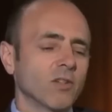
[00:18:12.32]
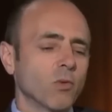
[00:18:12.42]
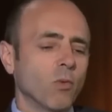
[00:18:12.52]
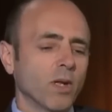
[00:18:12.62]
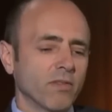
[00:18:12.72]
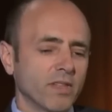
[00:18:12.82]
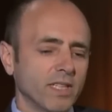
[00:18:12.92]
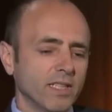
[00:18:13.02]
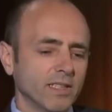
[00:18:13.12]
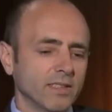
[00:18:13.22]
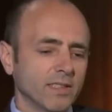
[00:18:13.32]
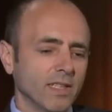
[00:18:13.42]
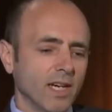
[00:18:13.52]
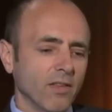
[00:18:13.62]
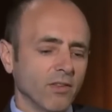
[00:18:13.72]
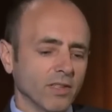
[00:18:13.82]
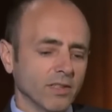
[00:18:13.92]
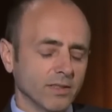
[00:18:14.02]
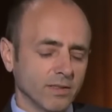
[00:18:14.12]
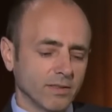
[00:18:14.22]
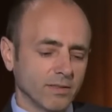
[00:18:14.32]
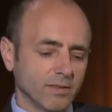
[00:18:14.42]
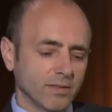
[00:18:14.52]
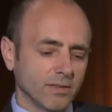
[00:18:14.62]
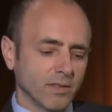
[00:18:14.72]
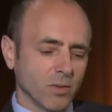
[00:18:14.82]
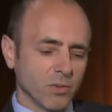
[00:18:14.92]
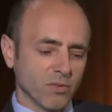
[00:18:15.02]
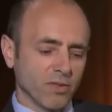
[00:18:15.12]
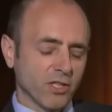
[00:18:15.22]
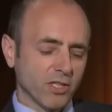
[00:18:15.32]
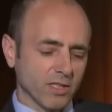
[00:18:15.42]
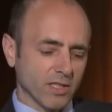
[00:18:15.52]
One of the other observations